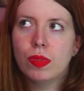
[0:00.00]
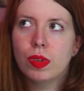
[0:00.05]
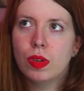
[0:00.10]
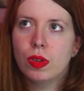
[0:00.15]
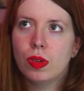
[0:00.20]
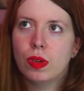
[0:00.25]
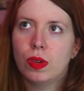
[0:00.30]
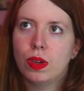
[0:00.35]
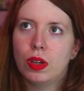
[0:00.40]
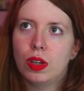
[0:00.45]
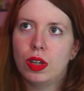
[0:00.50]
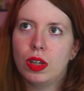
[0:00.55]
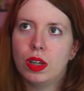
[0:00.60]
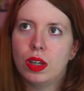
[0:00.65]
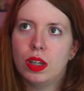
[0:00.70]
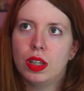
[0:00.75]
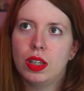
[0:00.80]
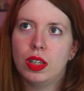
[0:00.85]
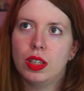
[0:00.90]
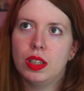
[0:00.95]

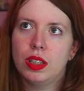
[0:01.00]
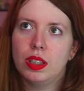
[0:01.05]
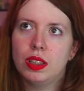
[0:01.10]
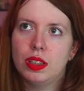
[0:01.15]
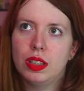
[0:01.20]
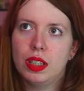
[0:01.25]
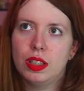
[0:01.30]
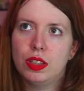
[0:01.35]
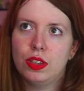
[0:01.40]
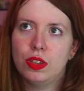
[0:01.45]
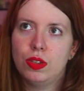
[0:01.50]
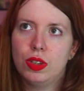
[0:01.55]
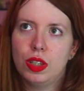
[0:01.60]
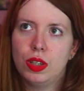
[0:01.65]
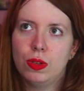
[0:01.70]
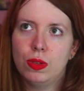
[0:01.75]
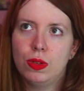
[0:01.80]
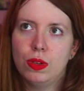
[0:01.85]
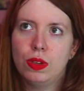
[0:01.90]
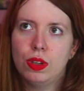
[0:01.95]
or that you
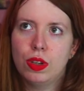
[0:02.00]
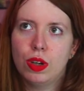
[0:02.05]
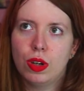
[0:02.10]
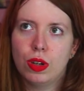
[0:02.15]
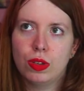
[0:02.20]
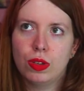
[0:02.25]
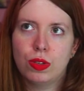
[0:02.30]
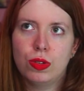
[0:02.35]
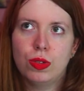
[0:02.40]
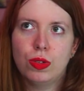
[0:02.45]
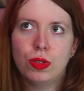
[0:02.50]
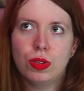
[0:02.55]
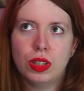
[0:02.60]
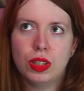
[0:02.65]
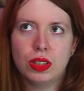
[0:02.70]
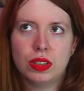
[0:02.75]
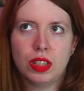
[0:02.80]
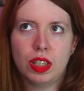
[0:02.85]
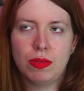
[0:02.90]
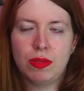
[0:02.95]
could not do the
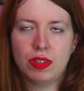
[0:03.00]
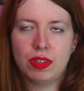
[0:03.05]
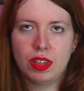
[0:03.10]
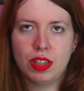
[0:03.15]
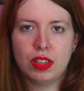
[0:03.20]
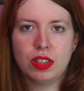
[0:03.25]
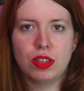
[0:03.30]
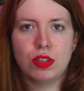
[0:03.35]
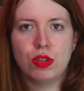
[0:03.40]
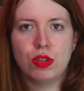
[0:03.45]
same things as you